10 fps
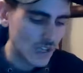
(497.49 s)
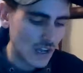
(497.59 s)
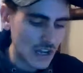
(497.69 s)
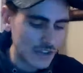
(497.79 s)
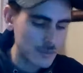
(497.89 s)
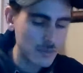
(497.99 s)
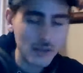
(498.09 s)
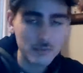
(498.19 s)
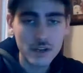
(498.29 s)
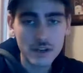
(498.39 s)
They've been
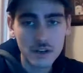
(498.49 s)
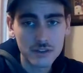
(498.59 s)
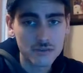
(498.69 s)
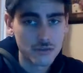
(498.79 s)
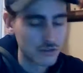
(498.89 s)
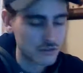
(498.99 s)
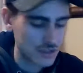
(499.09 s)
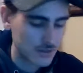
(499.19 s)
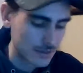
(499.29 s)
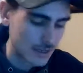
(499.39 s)
playing pretty good on this road
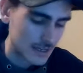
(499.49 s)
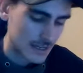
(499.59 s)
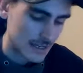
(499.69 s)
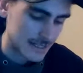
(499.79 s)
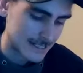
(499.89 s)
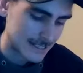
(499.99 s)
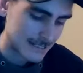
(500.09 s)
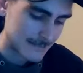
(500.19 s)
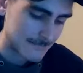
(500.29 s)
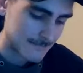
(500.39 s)
trip.
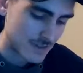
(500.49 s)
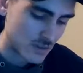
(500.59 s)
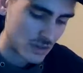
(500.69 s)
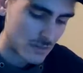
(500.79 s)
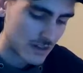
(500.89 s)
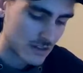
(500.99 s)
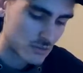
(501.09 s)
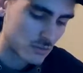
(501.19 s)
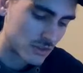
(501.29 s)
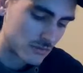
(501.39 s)
They're only
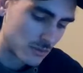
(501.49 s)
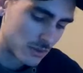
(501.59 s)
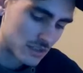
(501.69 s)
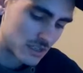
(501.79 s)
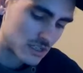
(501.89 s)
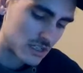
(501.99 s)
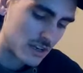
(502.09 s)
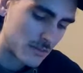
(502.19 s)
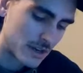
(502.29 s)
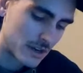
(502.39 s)
-116
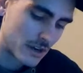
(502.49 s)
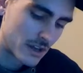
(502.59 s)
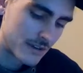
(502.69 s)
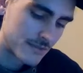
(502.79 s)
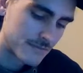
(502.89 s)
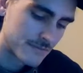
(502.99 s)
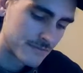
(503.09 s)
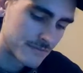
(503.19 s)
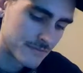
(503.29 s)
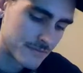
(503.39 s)
at BetOnline.
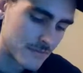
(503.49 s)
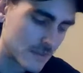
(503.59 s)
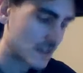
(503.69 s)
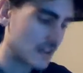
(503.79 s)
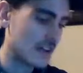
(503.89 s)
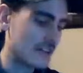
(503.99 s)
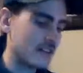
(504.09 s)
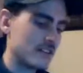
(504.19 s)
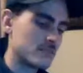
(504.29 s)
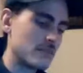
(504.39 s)
Yeah, there
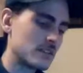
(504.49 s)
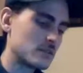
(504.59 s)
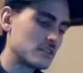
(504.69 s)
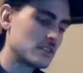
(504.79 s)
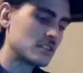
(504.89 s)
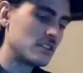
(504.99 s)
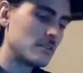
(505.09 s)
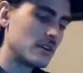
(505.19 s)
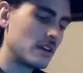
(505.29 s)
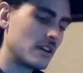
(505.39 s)
it is. -116
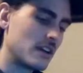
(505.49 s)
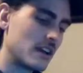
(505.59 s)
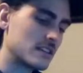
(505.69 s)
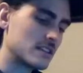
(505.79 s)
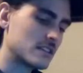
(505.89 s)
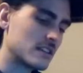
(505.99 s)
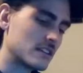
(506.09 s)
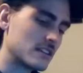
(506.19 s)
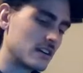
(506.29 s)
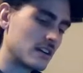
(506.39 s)
BetOnline, guys. Let's
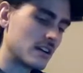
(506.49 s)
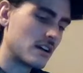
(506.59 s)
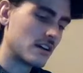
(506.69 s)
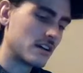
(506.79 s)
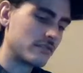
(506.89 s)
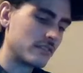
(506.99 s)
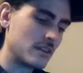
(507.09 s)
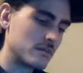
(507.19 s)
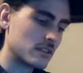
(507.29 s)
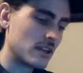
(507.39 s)
get Calgary
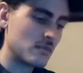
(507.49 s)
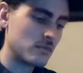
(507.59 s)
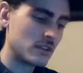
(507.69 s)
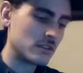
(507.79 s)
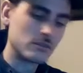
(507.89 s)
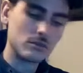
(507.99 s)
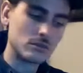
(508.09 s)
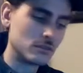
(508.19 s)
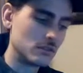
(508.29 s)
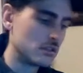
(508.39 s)
Flames. Client play on the
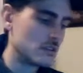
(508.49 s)
total.